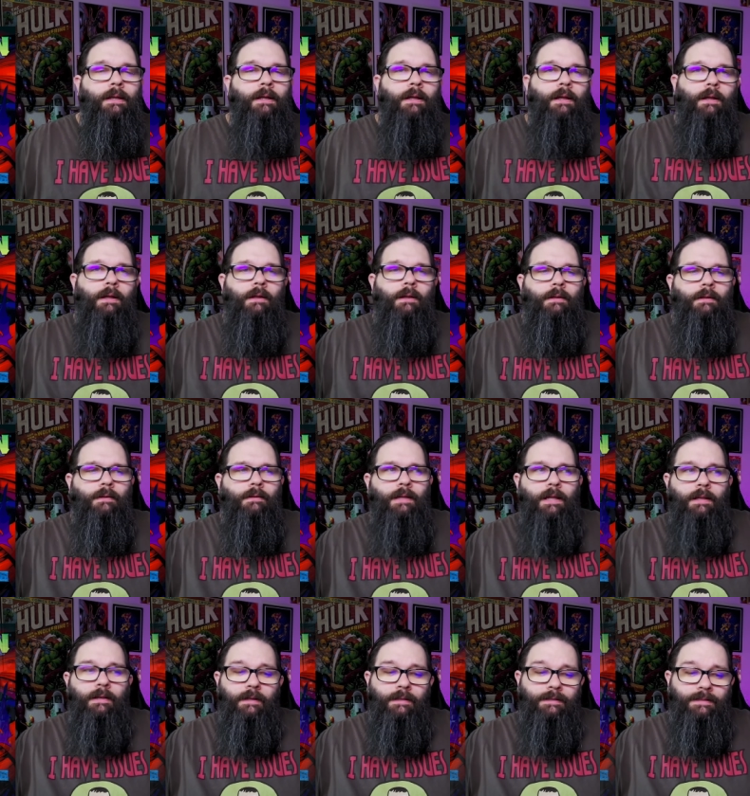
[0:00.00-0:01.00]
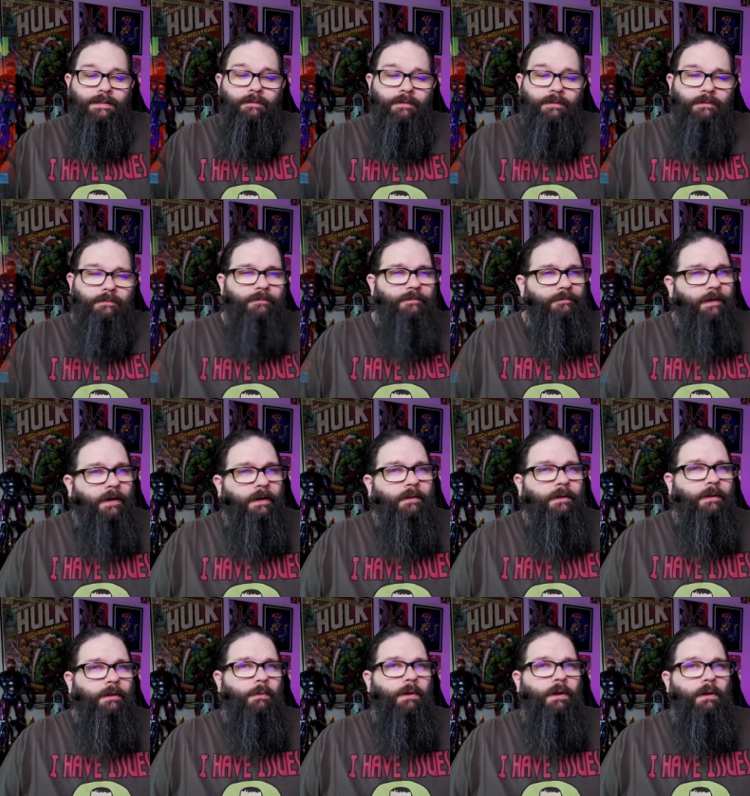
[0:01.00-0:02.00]
Uh, and it's even
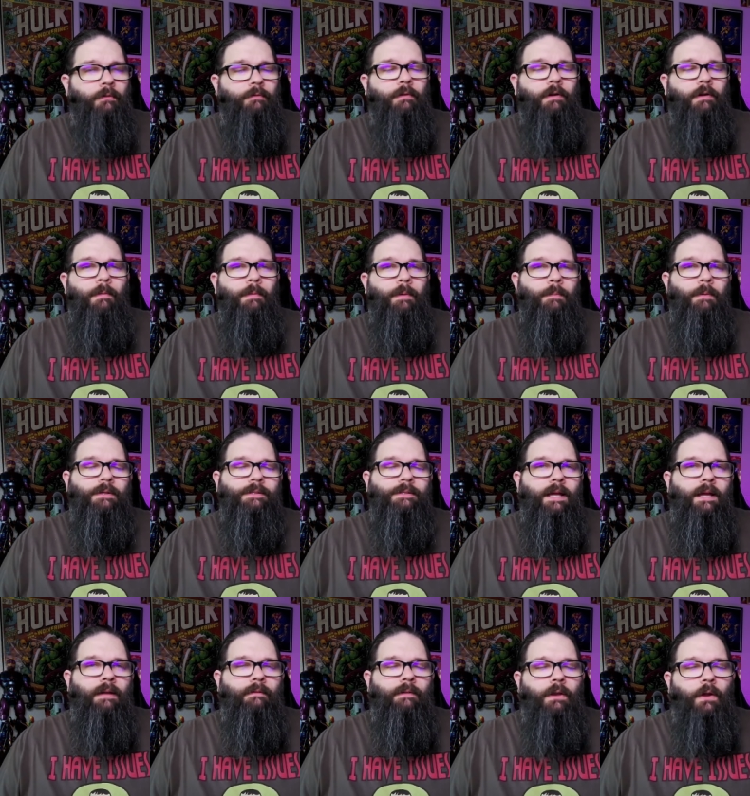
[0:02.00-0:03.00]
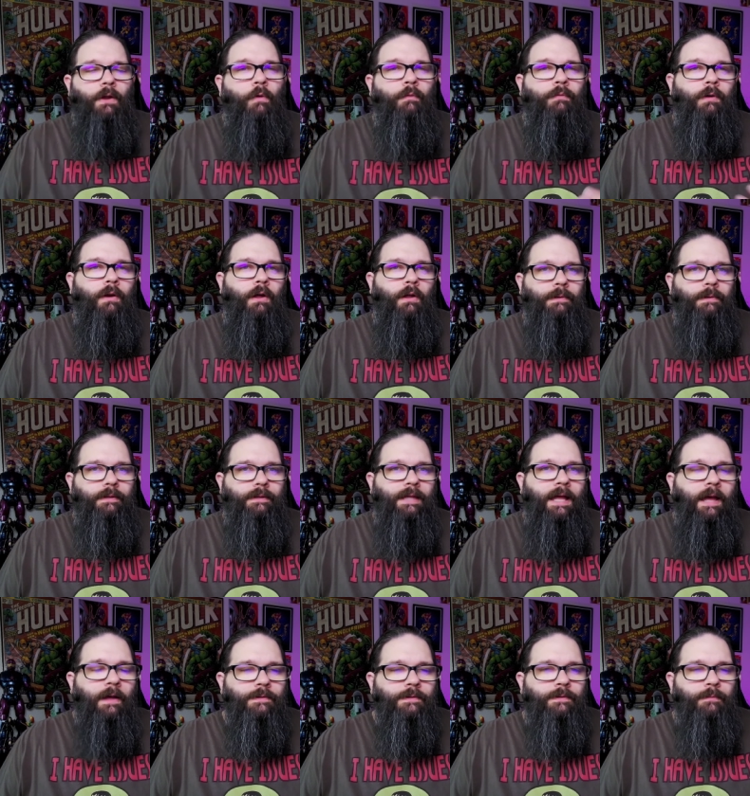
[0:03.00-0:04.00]
fairly rare for comic books to have an over
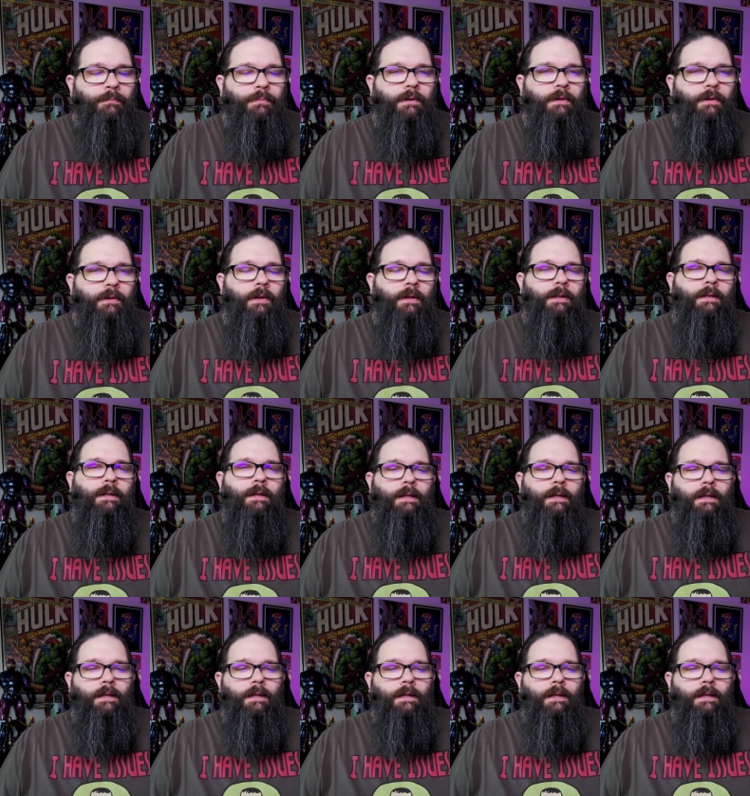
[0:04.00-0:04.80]
100,000 print run.